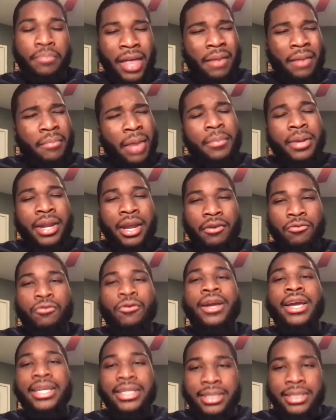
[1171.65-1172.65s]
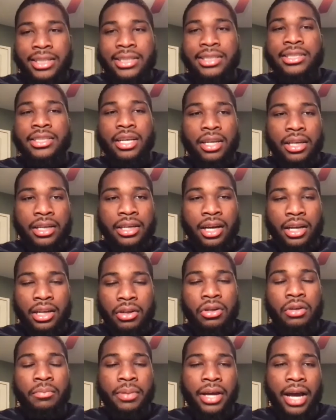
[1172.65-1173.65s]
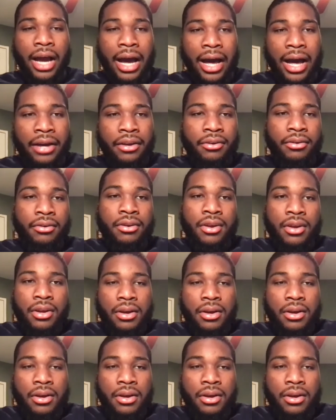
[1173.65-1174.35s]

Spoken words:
Maybe that raise his ceiling a little bit higher.